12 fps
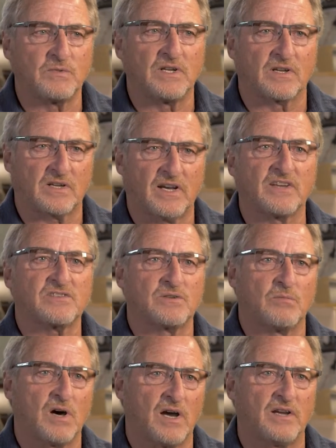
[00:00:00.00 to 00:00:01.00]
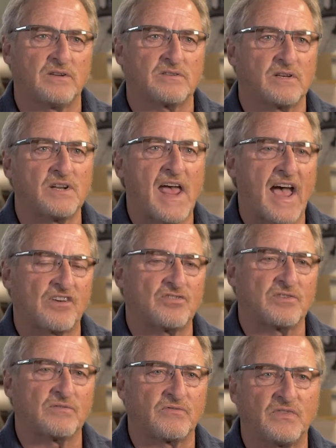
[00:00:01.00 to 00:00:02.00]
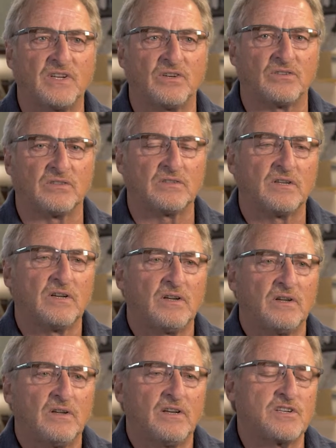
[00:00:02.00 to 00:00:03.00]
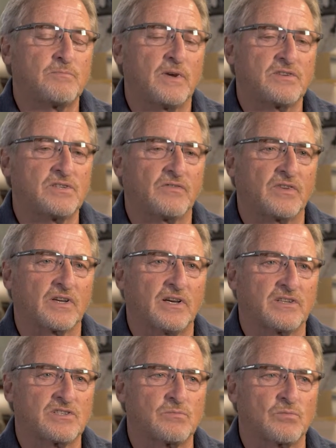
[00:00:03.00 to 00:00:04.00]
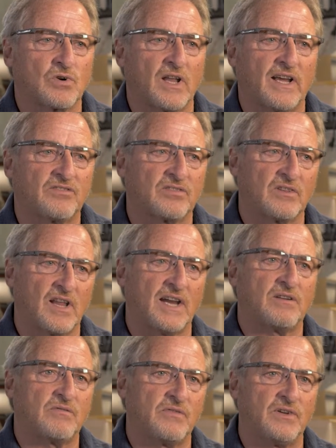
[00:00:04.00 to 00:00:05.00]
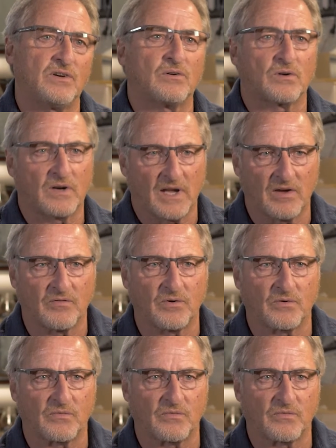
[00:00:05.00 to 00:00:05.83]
me to customize an action feel, especially if the customer likes a light feel or a heavier